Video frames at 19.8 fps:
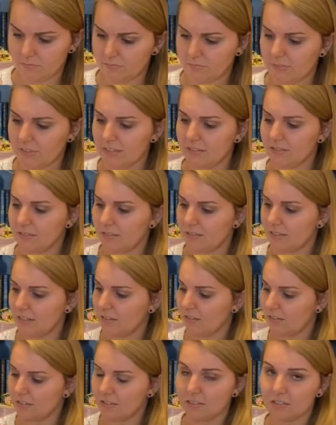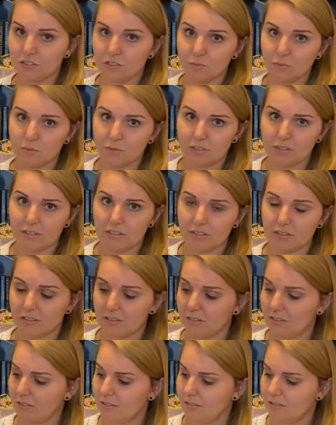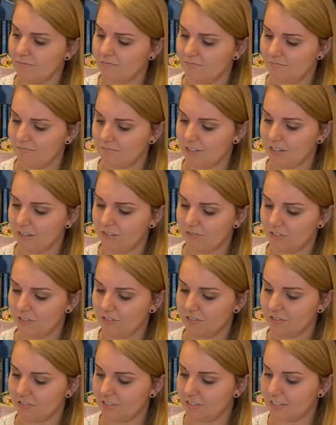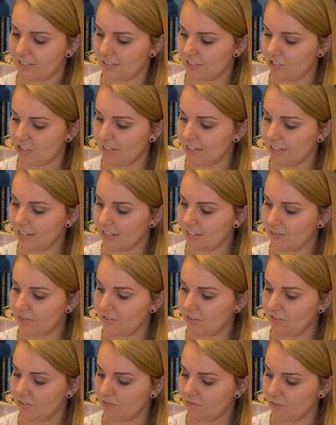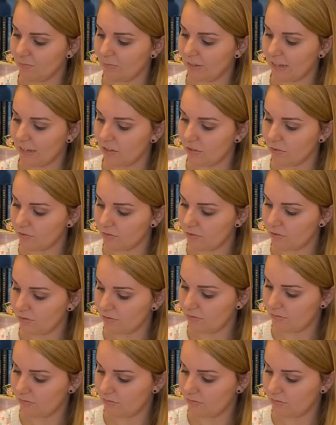it's like got such a pretty cover under the dust jacket with all the flamingos.